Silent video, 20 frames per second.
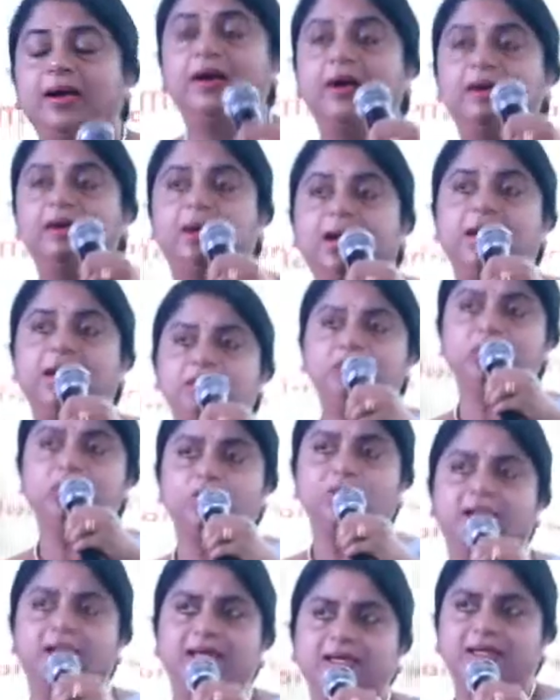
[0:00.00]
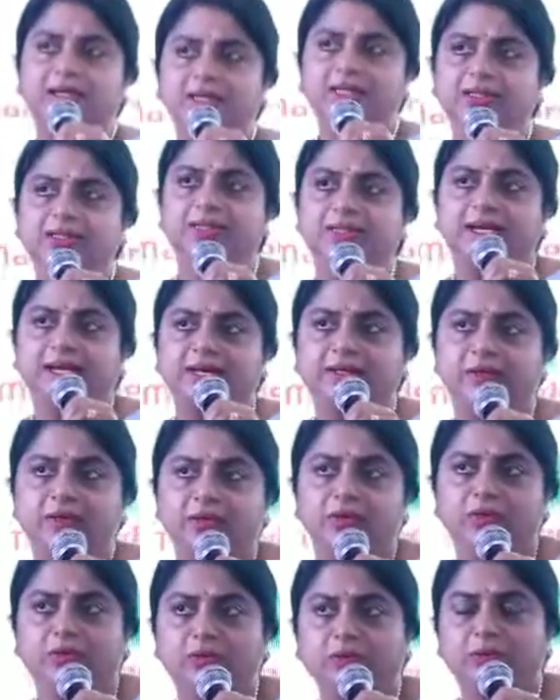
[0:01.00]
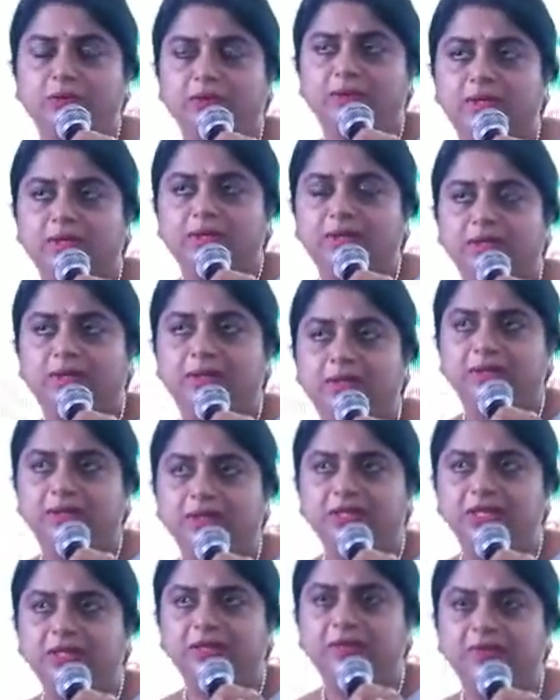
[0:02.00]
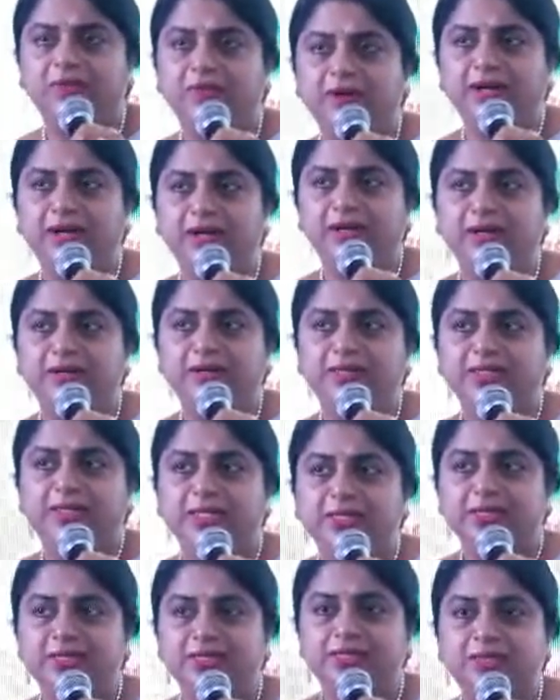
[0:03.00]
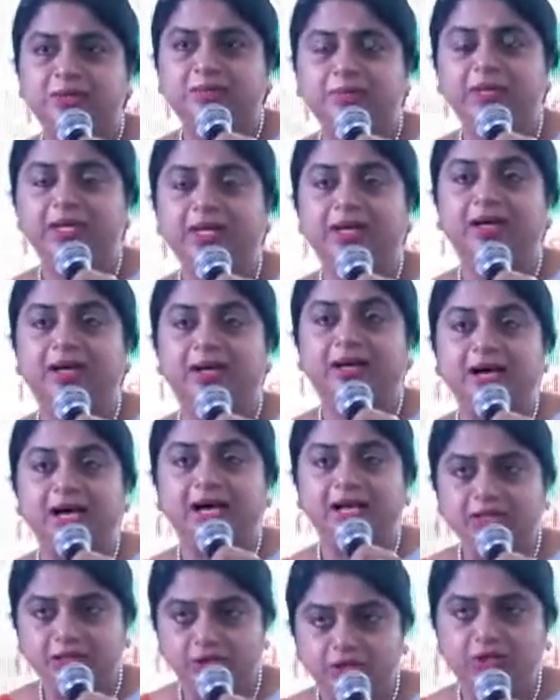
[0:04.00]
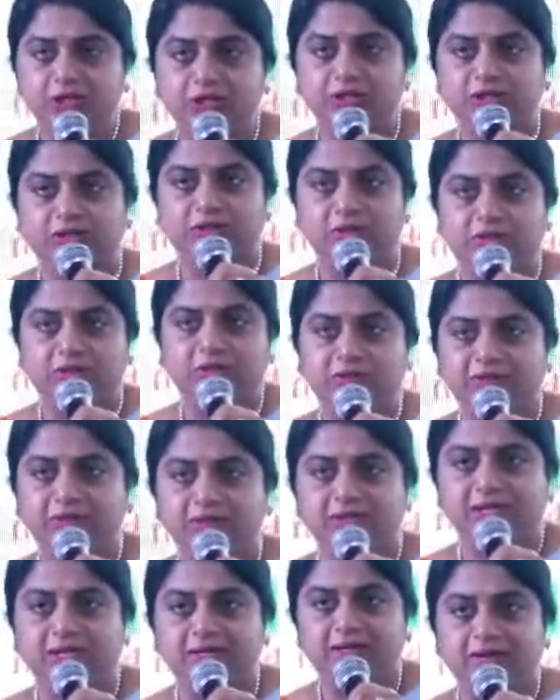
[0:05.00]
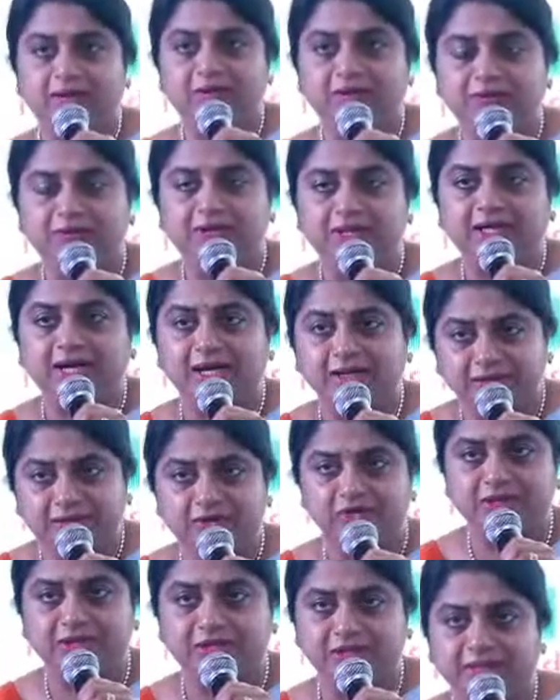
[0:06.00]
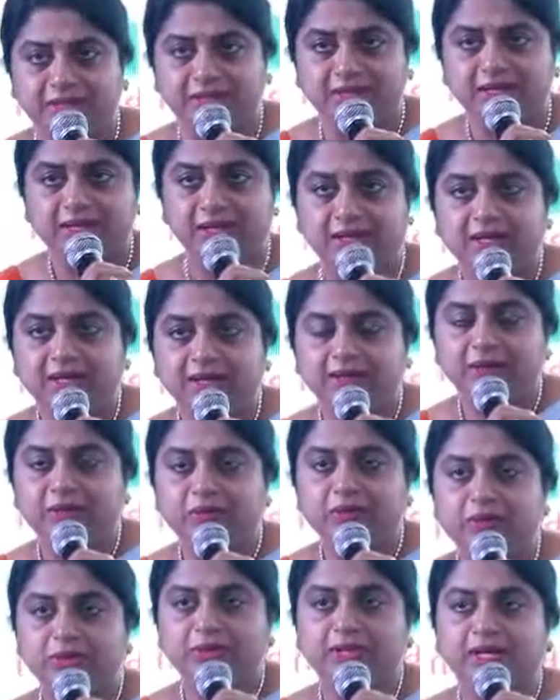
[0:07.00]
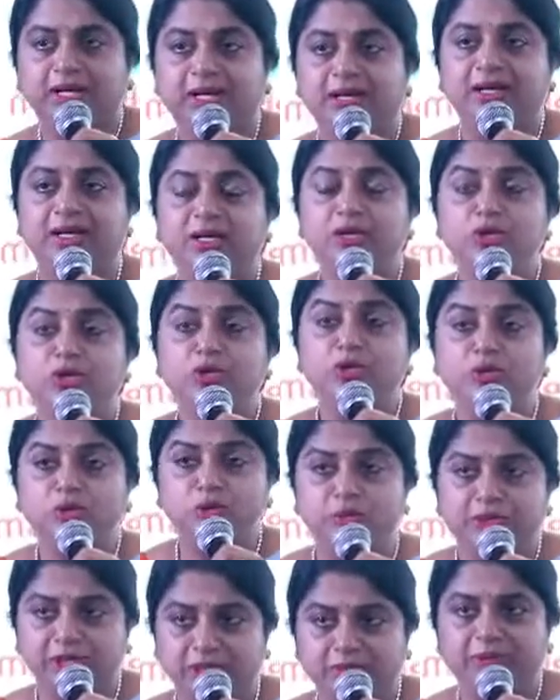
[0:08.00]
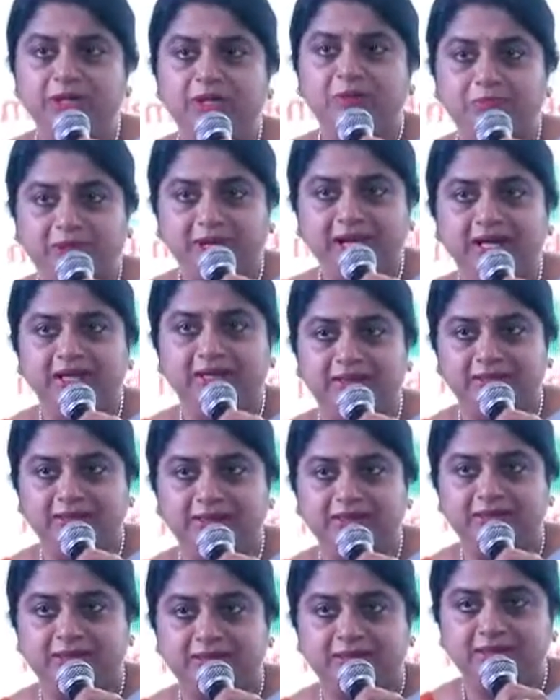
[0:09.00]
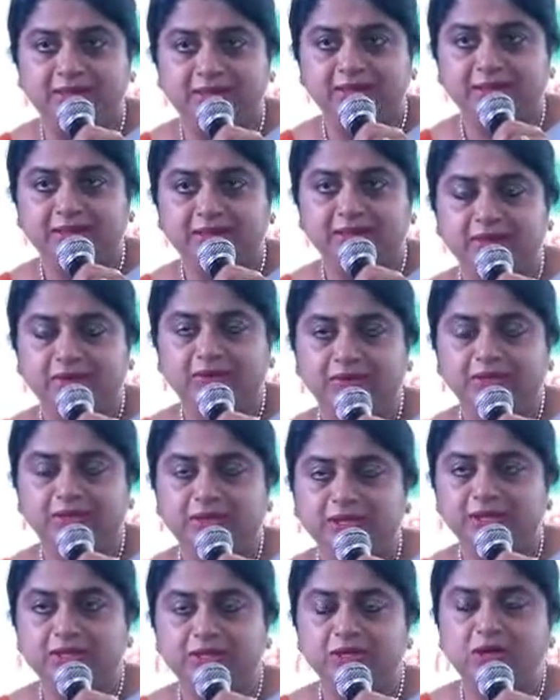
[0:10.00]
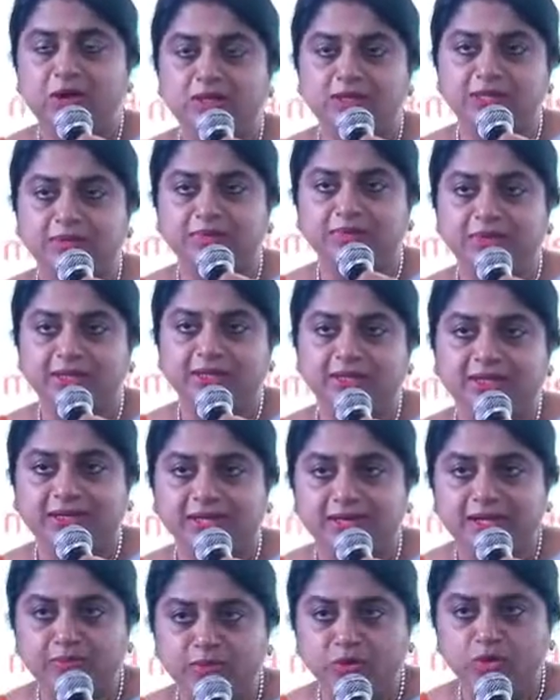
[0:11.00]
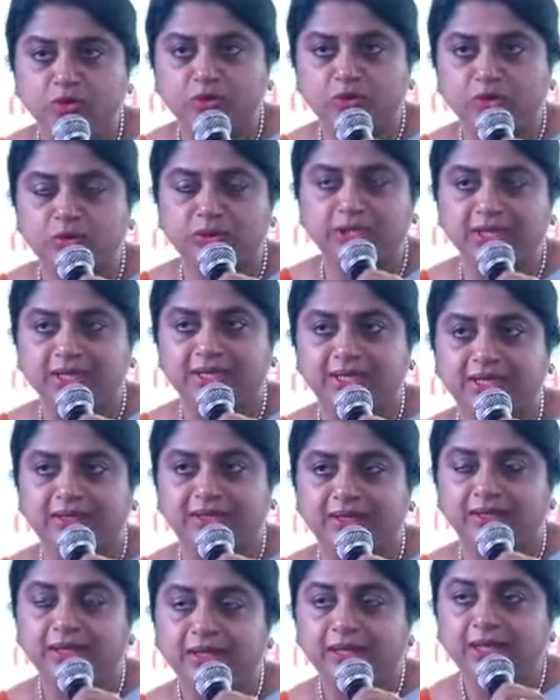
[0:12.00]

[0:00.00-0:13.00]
Uh, as you rightly said, you know, uh, chit fund since it's been a culture of the of the country, you know, there are innumerable players. You know, it, it's not something that came new to India.